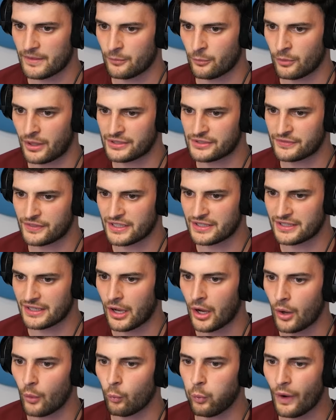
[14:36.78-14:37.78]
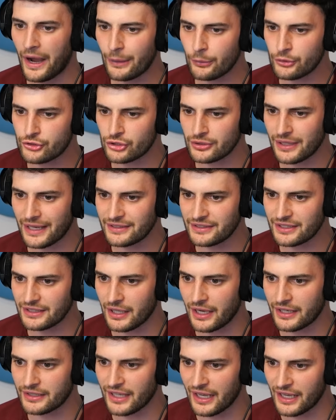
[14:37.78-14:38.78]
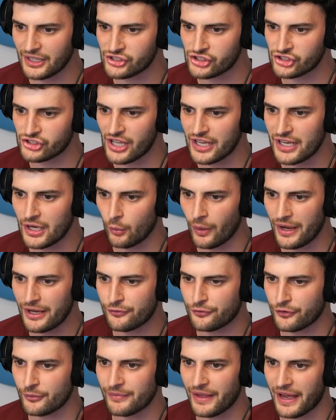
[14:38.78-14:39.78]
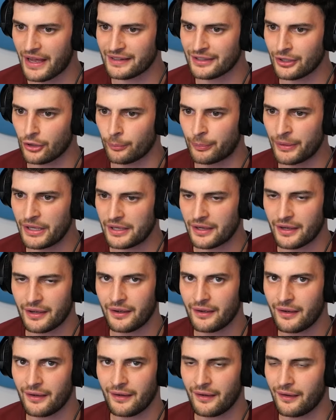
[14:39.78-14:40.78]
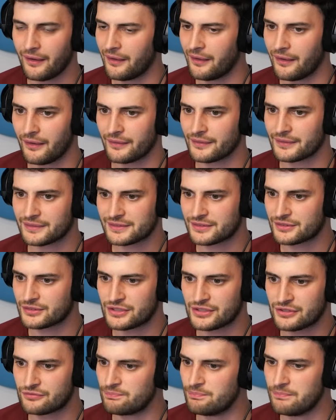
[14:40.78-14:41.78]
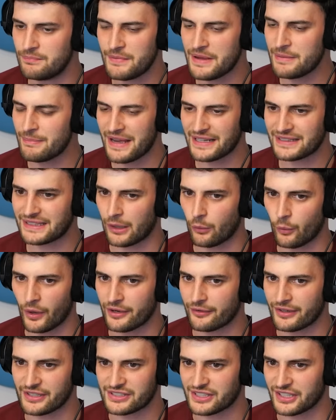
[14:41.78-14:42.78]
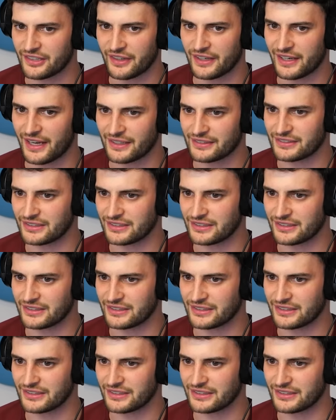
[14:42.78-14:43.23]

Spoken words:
Why do you think you did? Why would you land it like that? Stay away from that little bit. He made that way riskier than he had